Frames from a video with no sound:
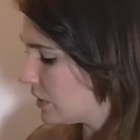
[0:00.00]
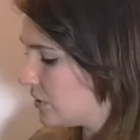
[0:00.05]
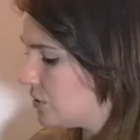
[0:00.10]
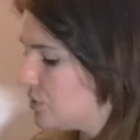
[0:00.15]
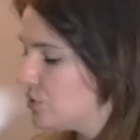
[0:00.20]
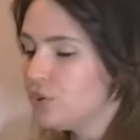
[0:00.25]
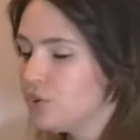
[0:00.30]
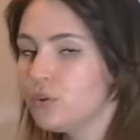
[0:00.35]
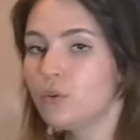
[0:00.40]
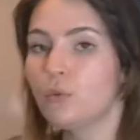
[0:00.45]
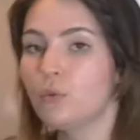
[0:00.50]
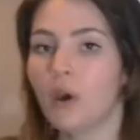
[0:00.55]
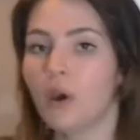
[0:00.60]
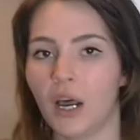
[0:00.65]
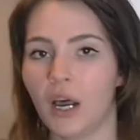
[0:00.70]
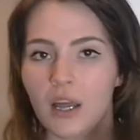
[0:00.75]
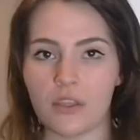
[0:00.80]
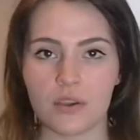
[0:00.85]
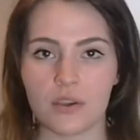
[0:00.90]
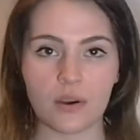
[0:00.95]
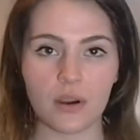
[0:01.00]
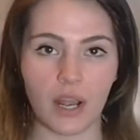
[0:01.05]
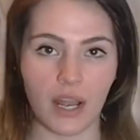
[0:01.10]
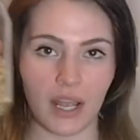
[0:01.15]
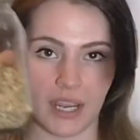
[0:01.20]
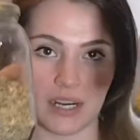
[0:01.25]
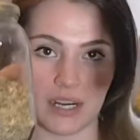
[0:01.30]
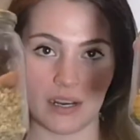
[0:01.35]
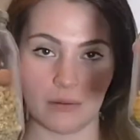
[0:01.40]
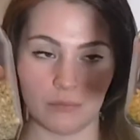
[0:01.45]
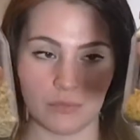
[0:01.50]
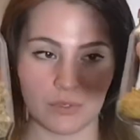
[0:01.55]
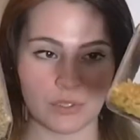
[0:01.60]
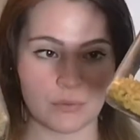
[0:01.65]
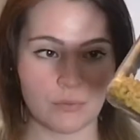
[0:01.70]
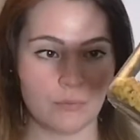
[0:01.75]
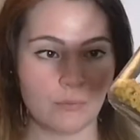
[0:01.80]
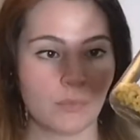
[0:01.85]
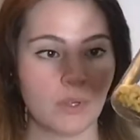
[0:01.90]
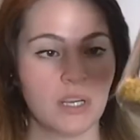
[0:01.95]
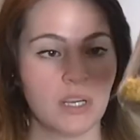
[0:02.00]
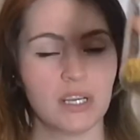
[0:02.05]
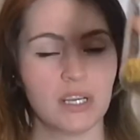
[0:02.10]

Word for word: with two other items.